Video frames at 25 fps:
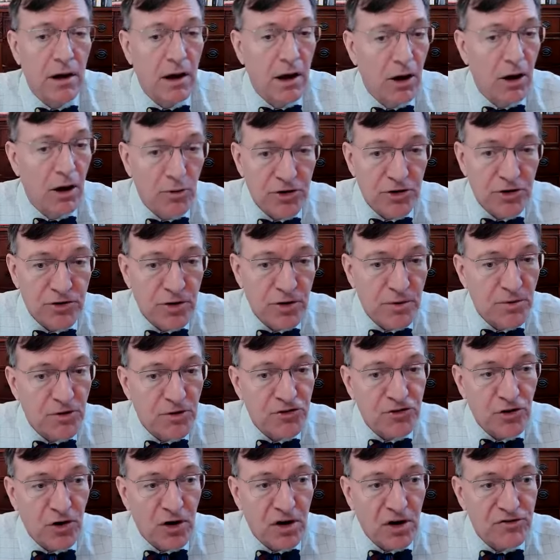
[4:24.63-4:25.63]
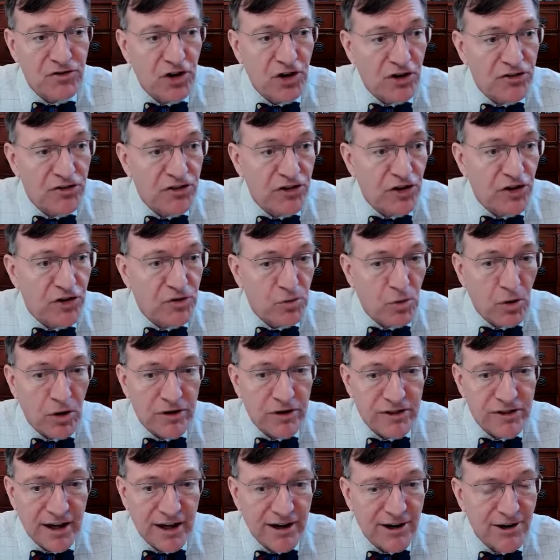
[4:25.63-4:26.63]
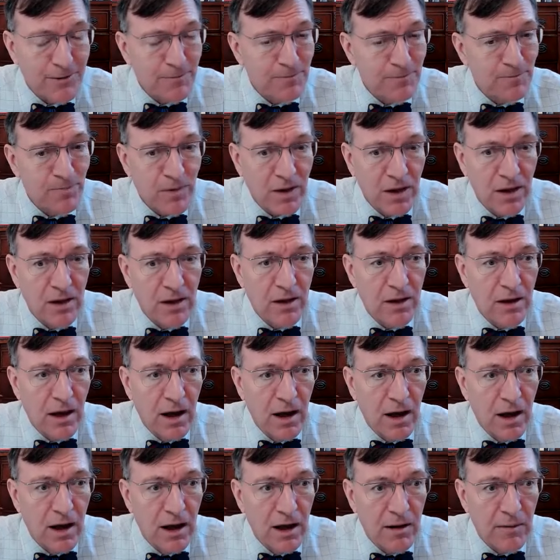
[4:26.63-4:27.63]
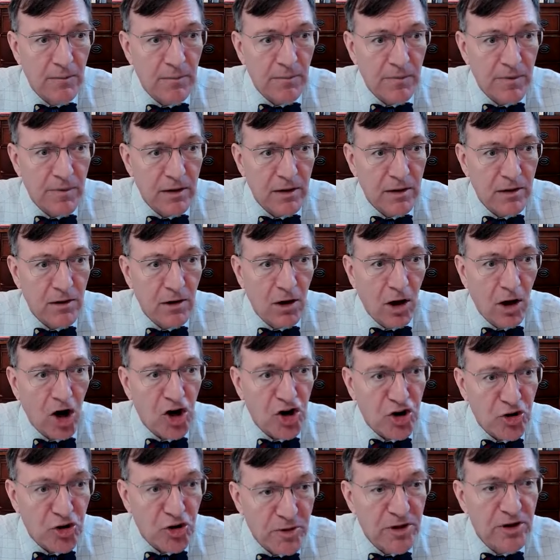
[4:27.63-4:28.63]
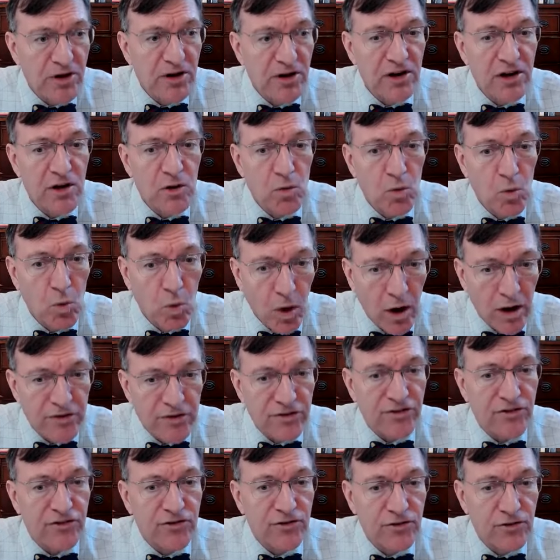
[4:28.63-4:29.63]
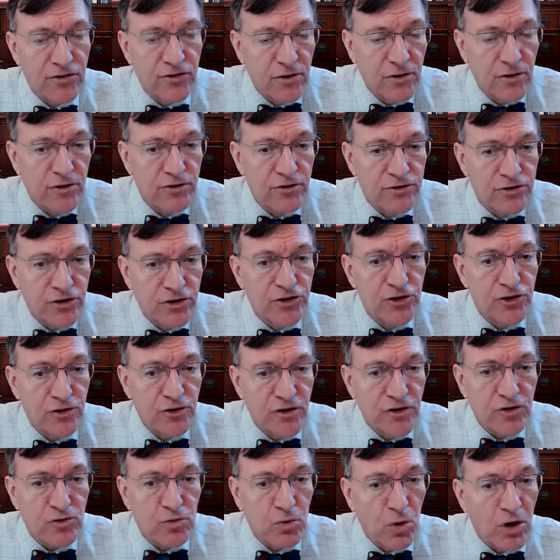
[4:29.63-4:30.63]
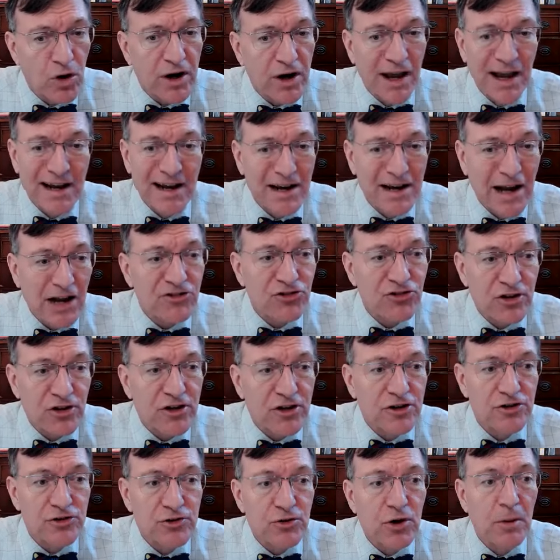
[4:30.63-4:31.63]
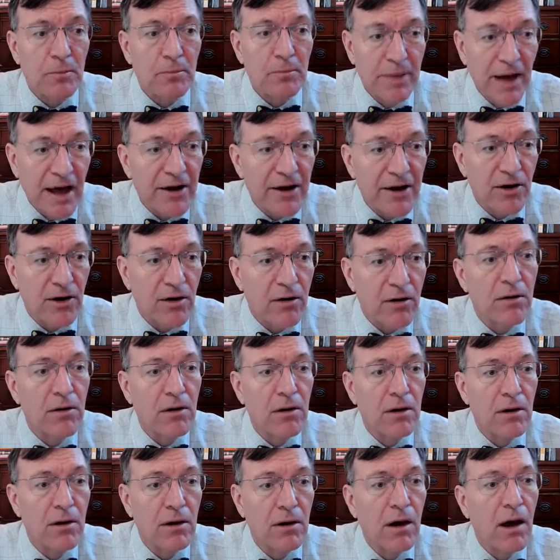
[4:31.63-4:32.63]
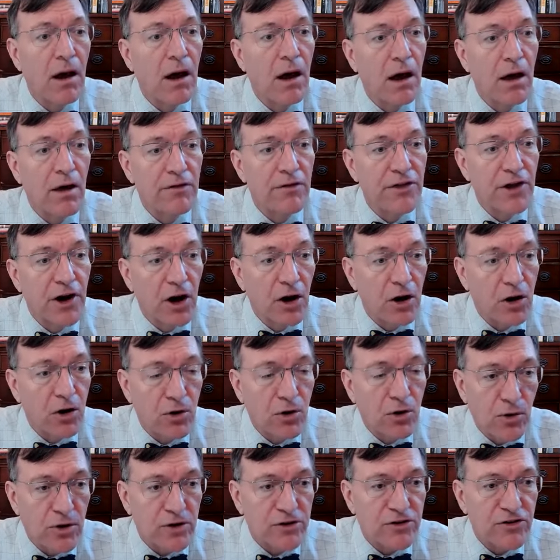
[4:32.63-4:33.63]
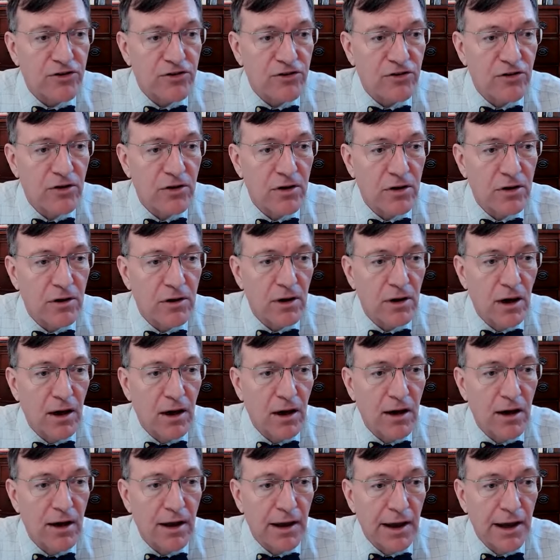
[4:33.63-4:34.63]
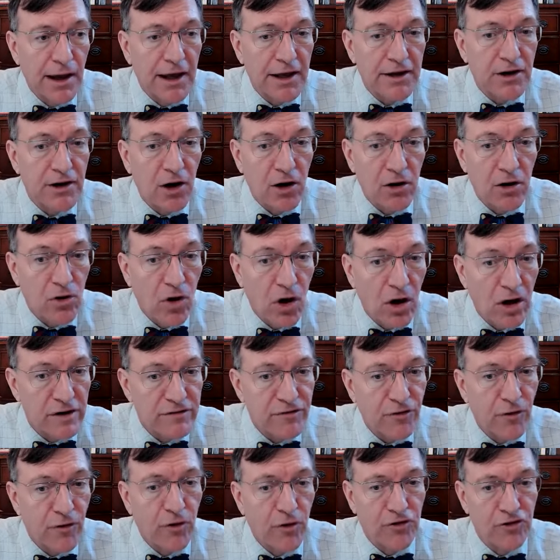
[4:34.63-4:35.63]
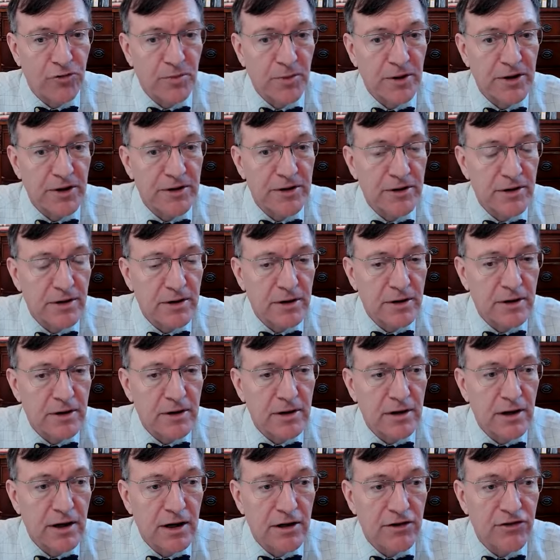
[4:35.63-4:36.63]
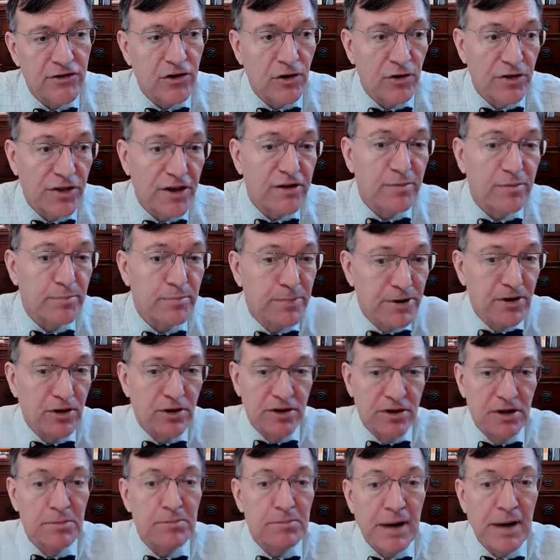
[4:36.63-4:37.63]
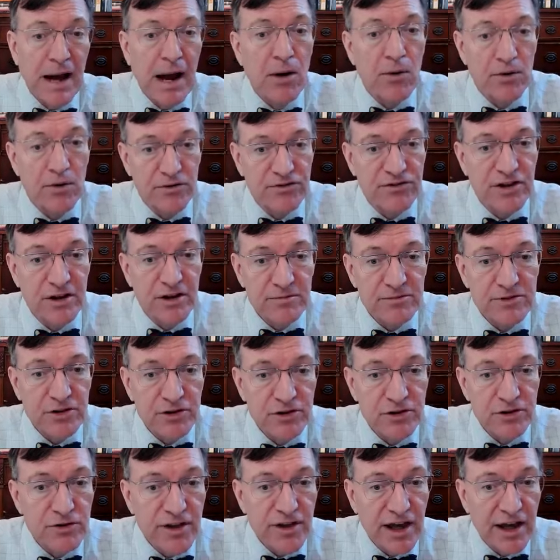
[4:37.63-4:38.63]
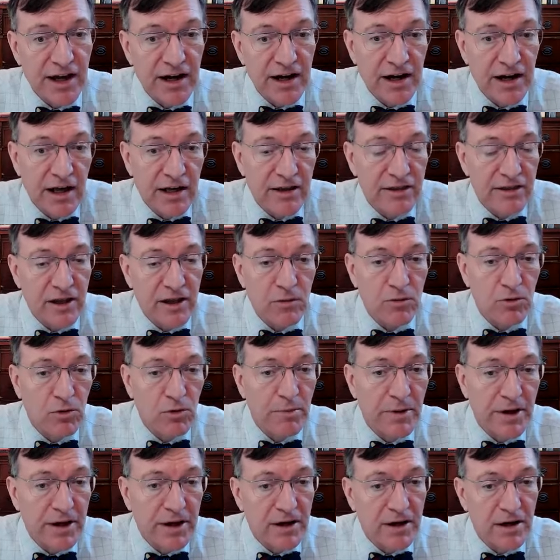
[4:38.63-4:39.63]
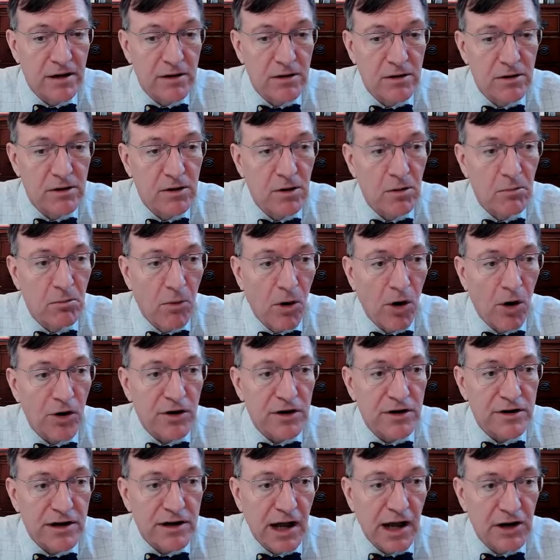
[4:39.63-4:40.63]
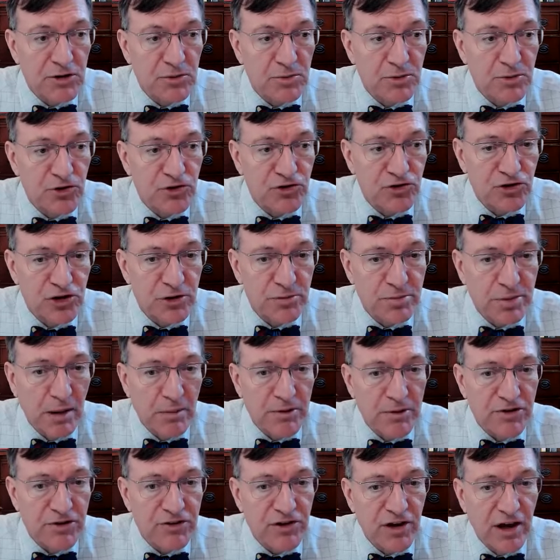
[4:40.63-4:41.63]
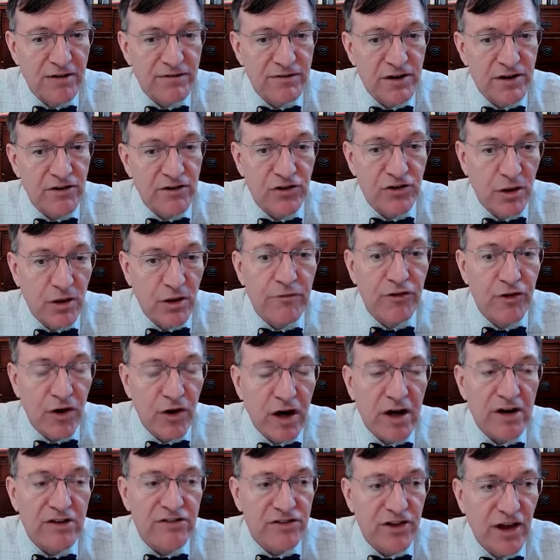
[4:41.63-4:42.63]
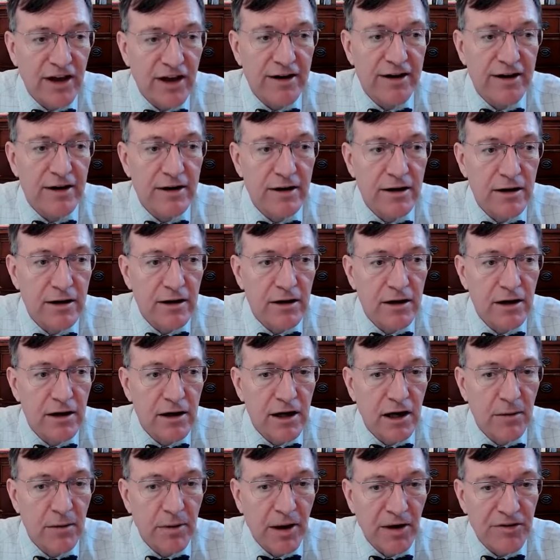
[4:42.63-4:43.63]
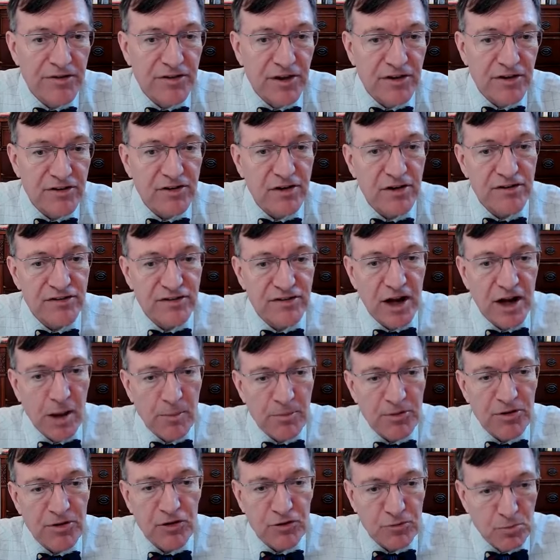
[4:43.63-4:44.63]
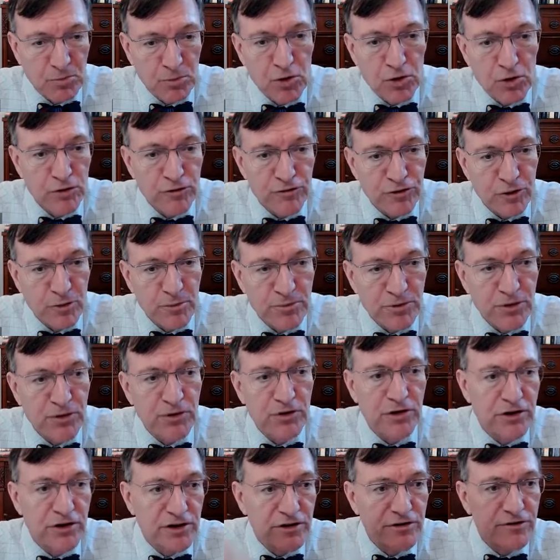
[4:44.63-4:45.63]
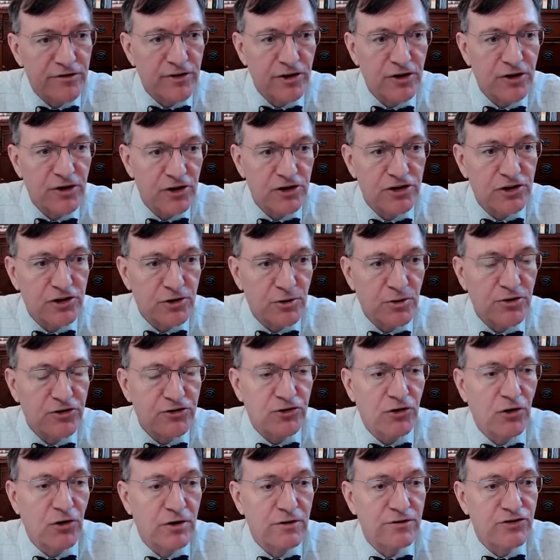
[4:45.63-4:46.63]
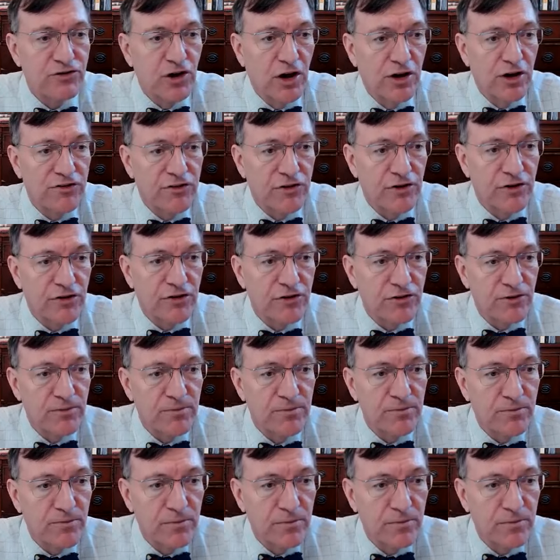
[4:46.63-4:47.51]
We're doing restorative justice work there. Our community wants to do this work and actually can do it better than our courts and our law enforcement. And so this bill empowers them to do that, and I think will make a marked contribution to public safety. So I'm very excited about this, because it helps us move from punitive to restorative justice.